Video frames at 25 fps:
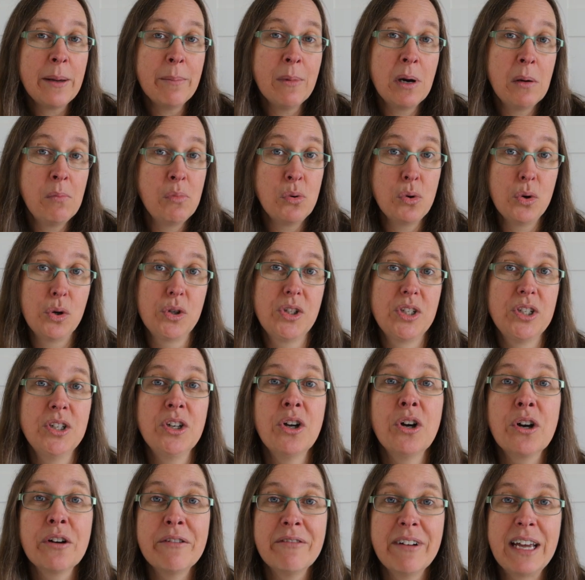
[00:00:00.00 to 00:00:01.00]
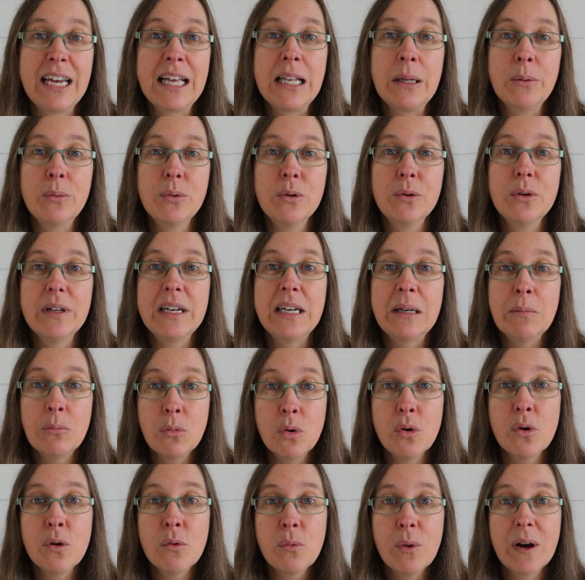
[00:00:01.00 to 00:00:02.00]
my book's not available in
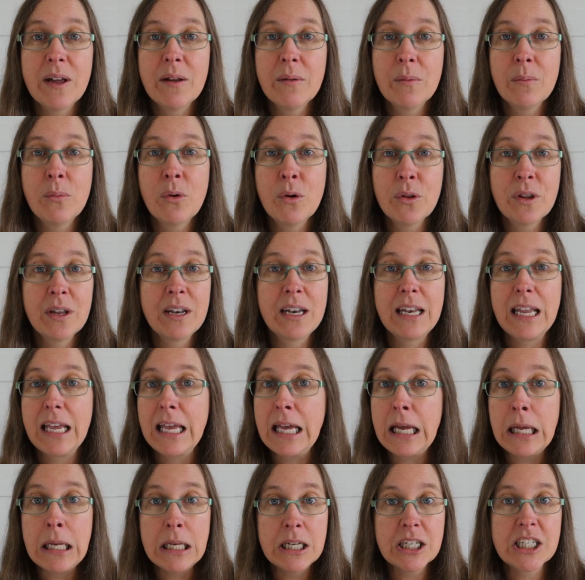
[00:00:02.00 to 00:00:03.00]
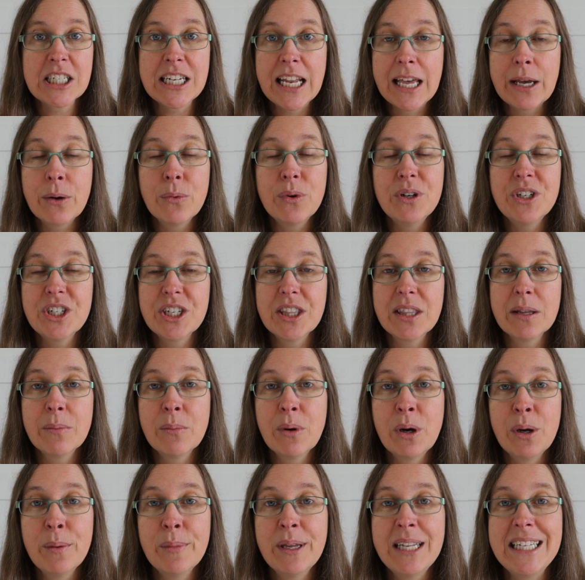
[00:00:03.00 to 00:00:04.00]
more than English language at the
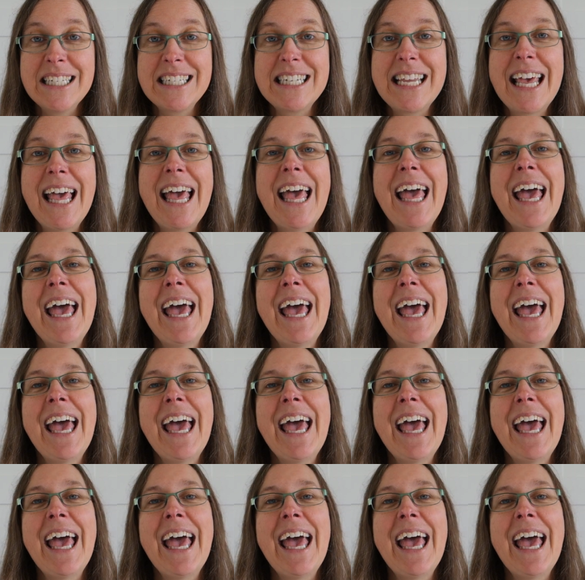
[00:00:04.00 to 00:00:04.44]
moment,